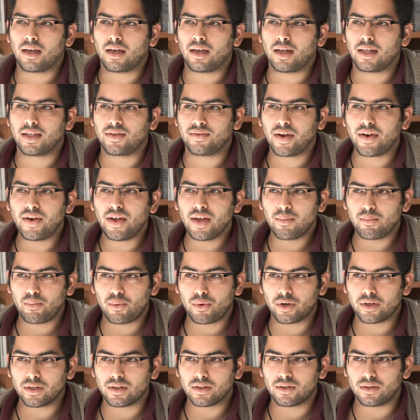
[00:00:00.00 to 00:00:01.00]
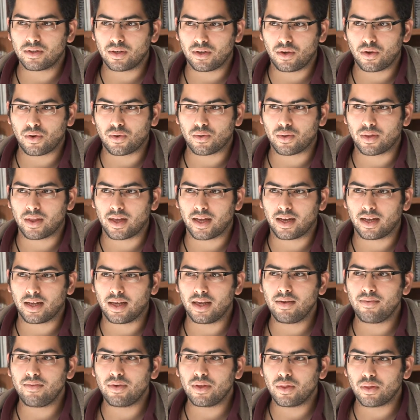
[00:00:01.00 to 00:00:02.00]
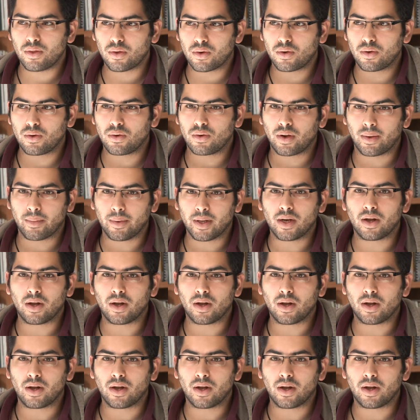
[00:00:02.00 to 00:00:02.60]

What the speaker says: It's very important to note that even though,